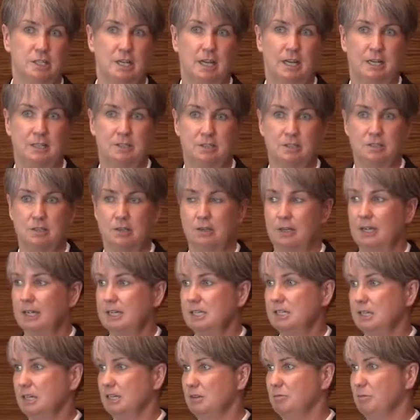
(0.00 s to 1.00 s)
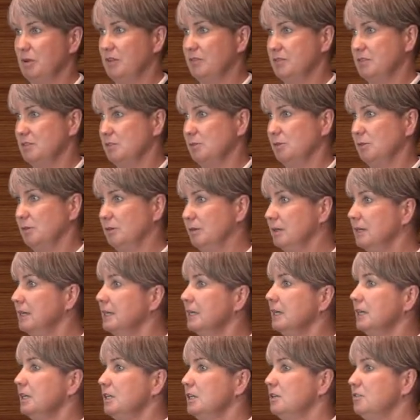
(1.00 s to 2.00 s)
And so 18 months on,
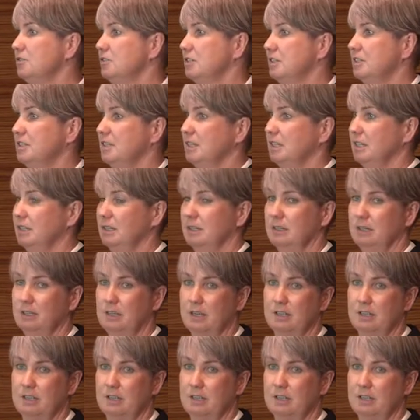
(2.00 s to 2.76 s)
you've just seen a,